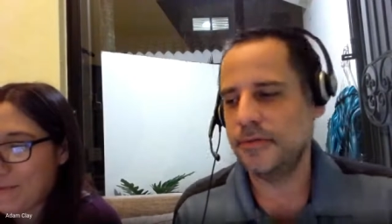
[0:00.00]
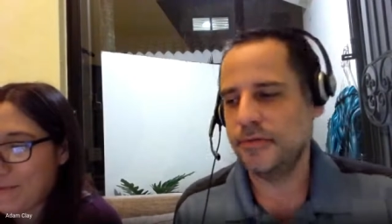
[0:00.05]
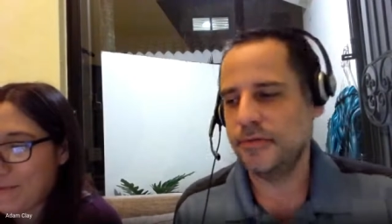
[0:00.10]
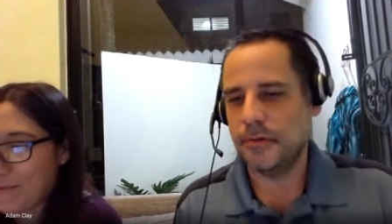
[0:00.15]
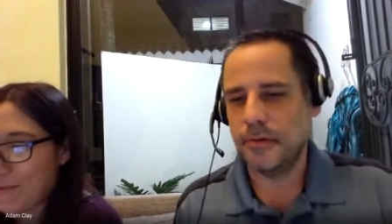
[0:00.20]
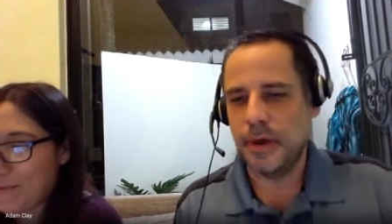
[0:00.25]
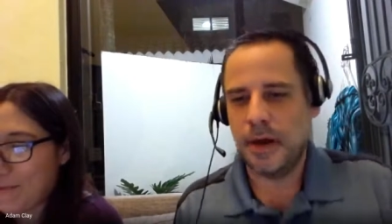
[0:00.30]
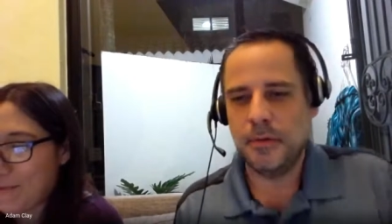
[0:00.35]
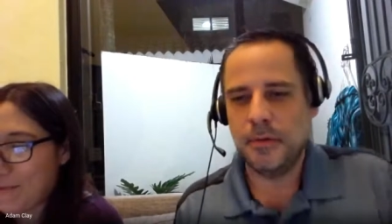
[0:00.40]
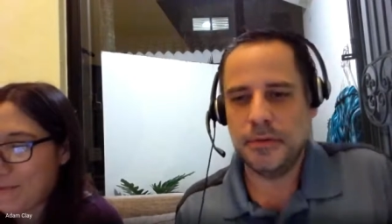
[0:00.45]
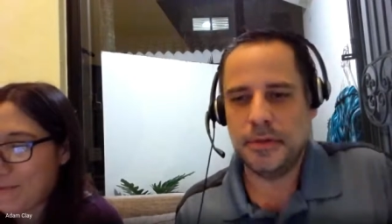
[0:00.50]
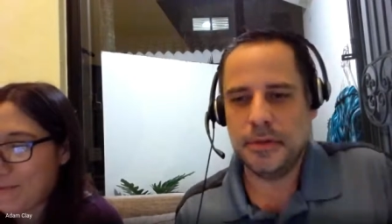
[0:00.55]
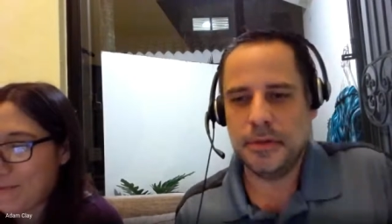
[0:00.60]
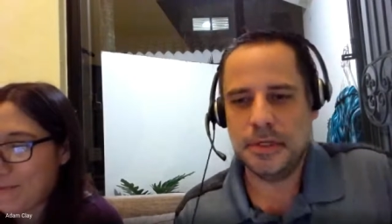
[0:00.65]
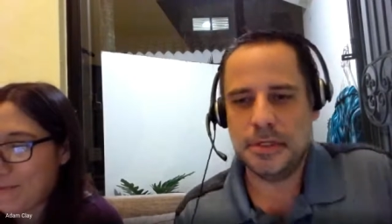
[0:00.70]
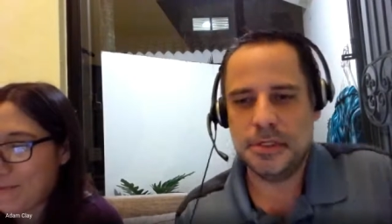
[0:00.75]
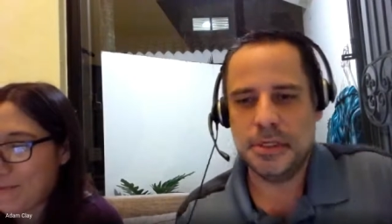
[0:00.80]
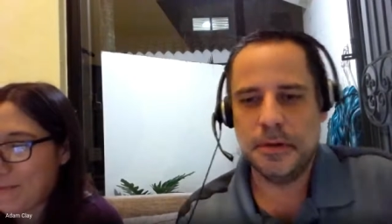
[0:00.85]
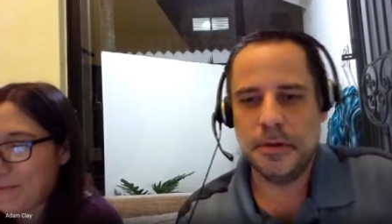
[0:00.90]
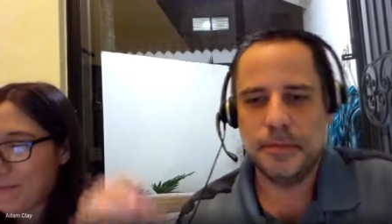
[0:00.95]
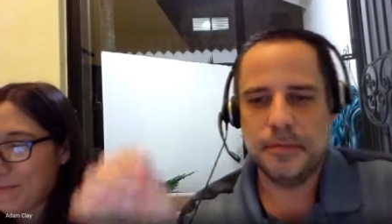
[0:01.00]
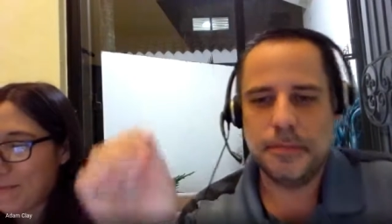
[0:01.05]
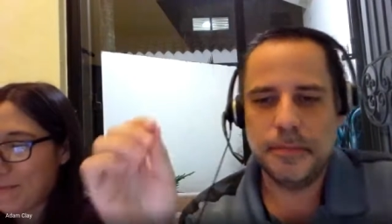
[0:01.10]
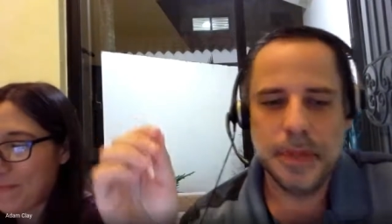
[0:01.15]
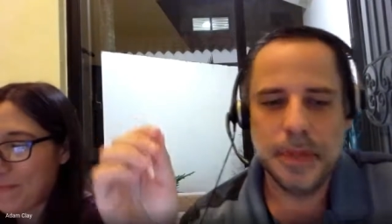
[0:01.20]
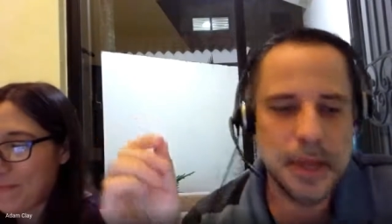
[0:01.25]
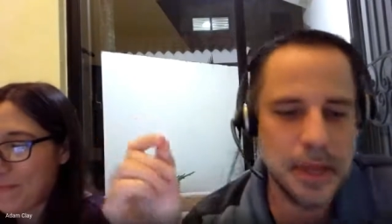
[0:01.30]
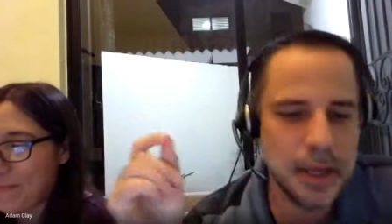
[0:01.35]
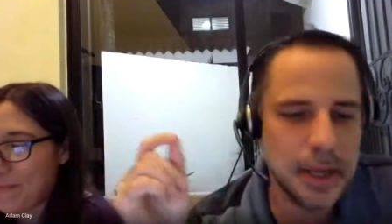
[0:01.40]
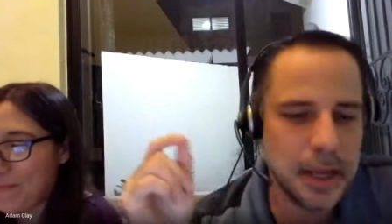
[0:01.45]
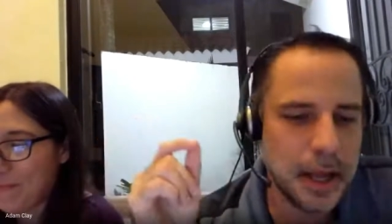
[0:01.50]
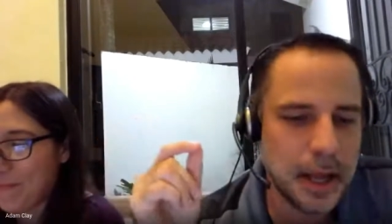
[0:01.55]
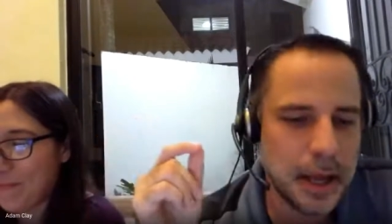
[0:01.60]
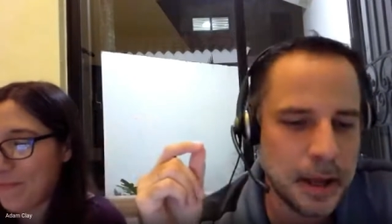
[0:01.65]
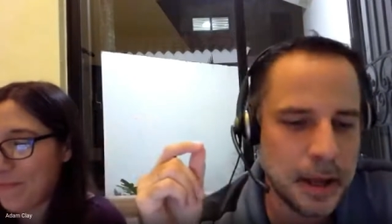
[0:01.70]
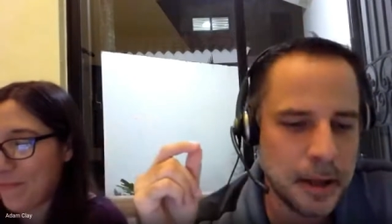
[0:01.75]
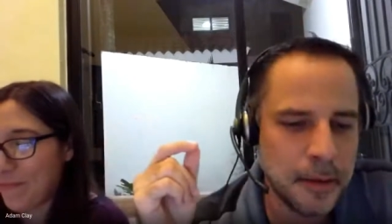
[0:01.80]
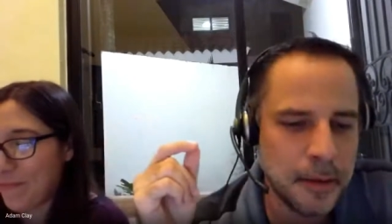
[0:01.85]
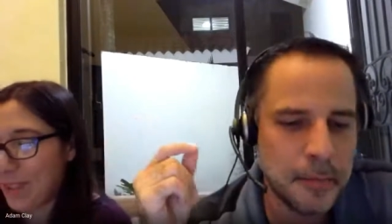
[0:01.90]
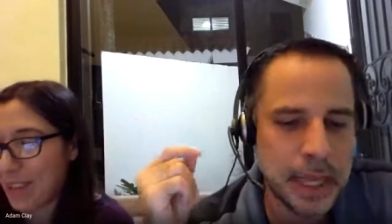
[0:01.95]
route with it this year.
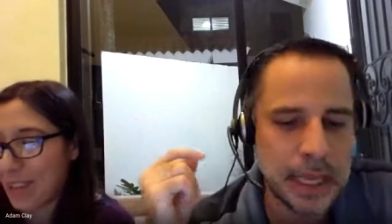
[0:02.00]
And